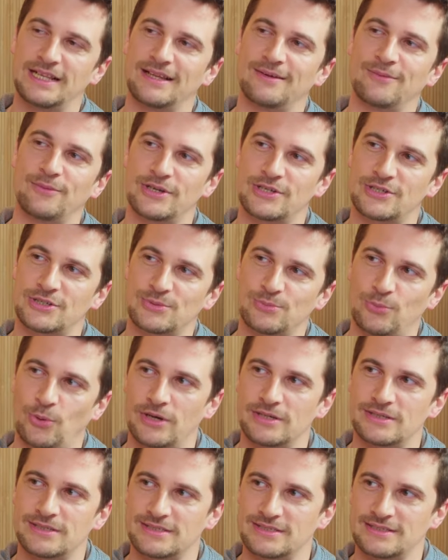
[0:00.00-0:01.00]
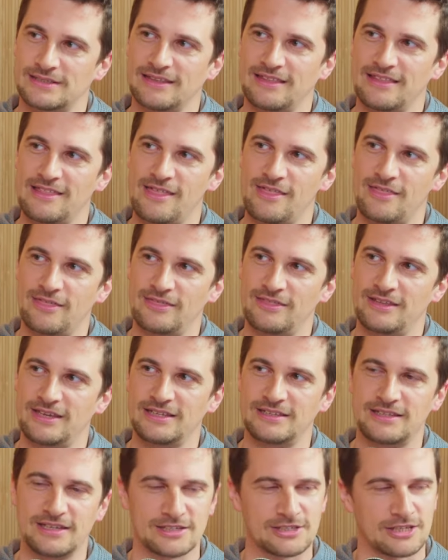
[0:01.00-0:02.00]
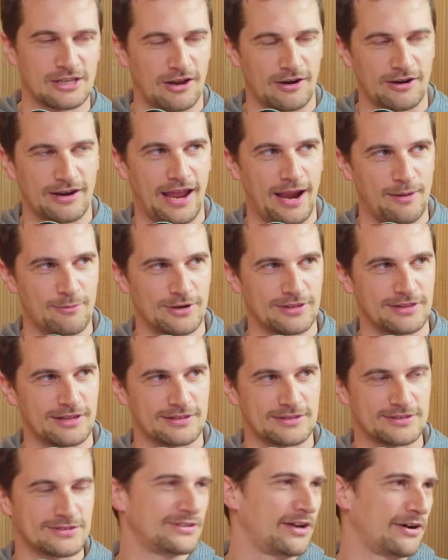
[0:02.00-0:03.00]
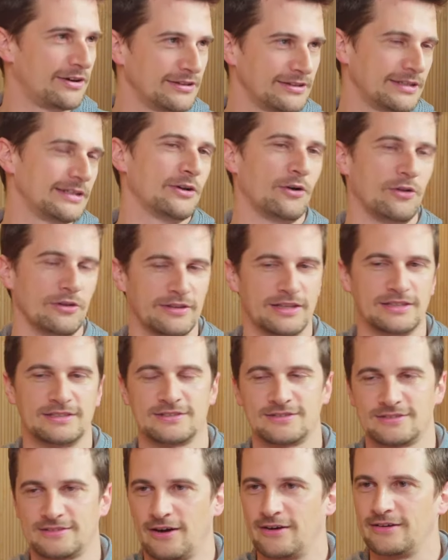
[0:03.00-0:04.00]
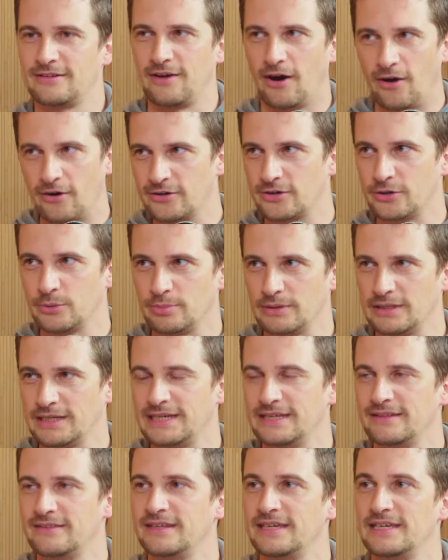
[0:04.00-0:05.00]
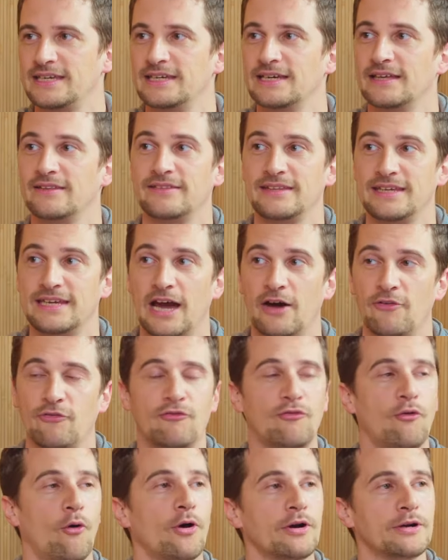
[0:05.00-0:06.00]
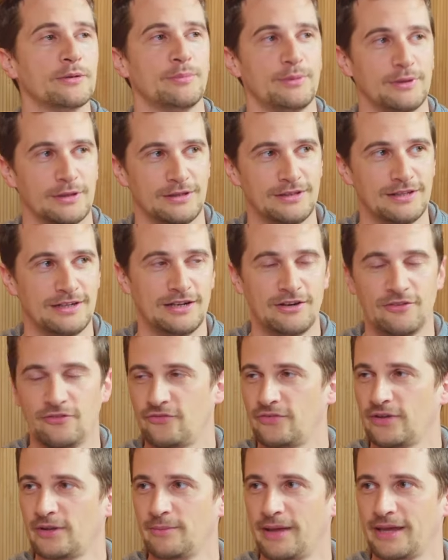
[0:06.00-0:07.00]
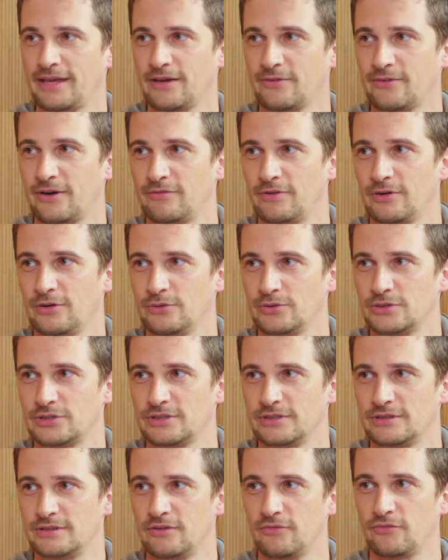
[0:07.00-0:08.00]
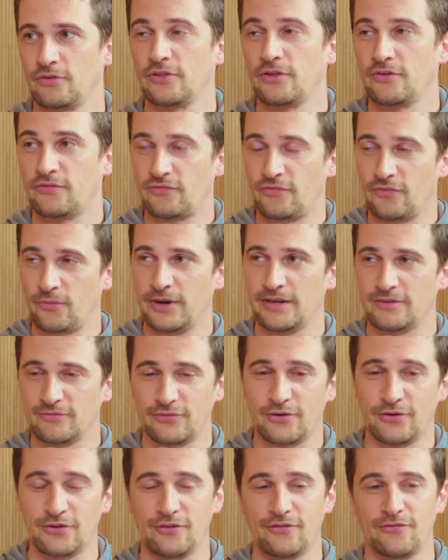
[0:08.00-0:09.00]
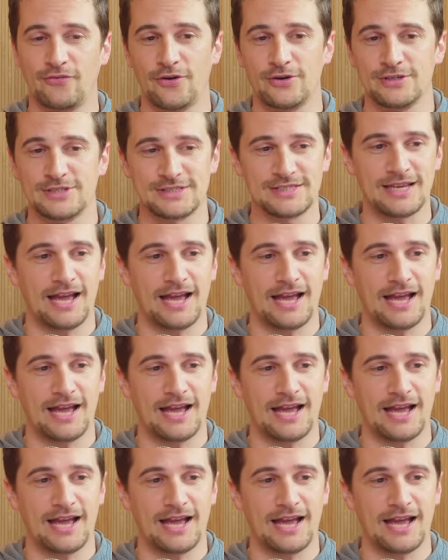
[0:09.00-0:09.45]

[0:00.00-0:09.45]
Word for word: which was the DSLR camera that started it all. That started arguably the the affordable filmmaking revolution. Actually. for the for the first